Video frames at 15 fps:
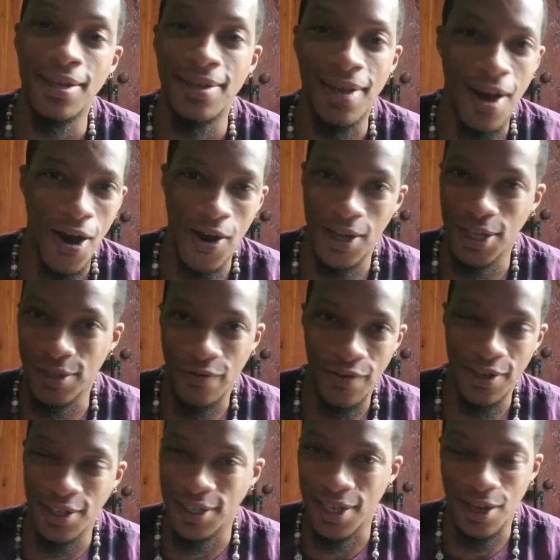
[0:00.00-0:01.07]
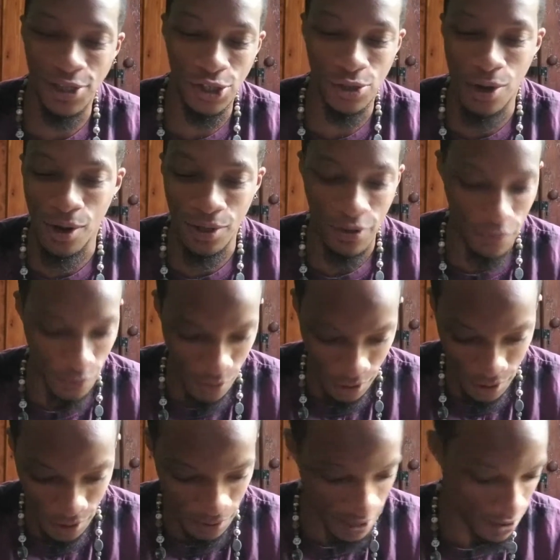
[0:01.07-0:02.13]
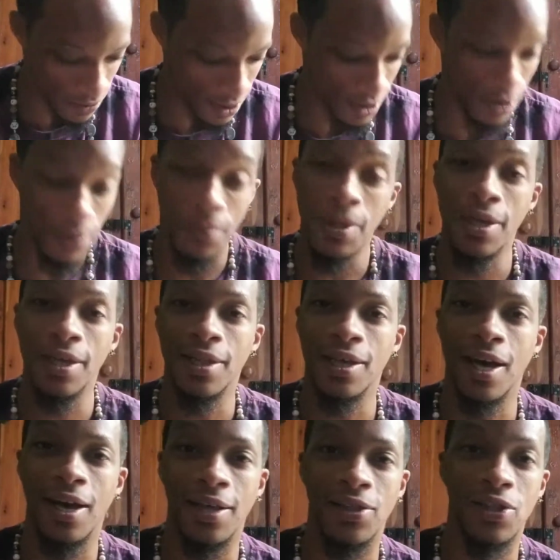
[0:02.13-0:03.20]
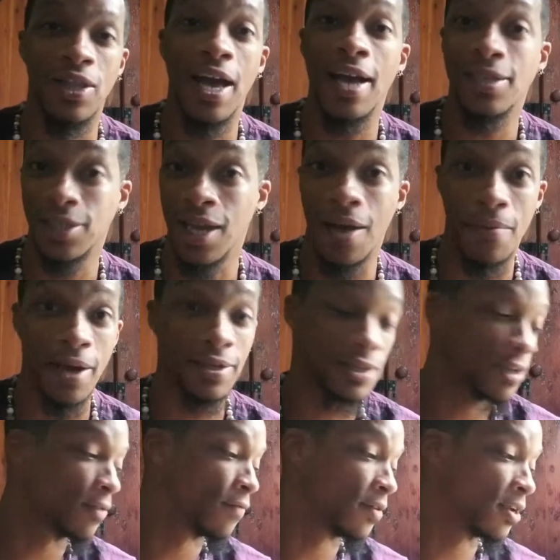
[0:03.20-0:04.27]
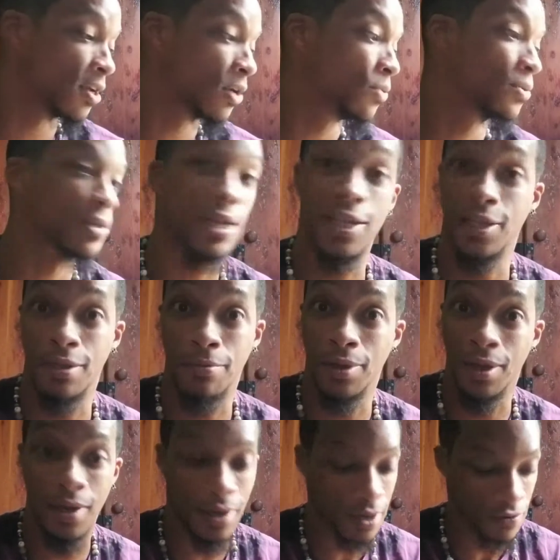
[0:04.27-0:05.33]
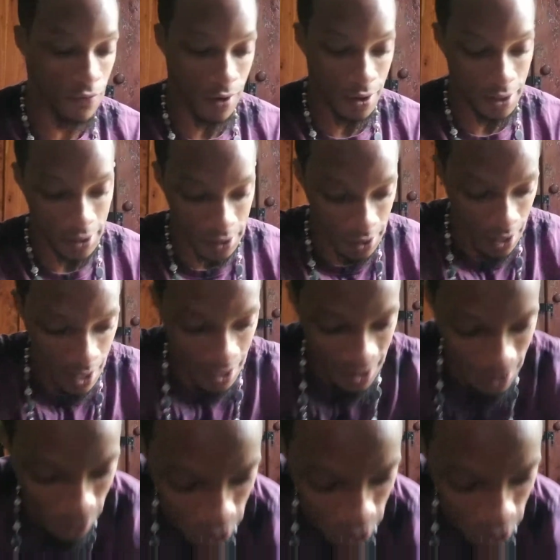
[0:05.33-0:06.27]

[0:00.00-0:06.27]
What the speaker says: August finished out strongly for you. There we go. The last time I did a video was like at the beginning of August, so it's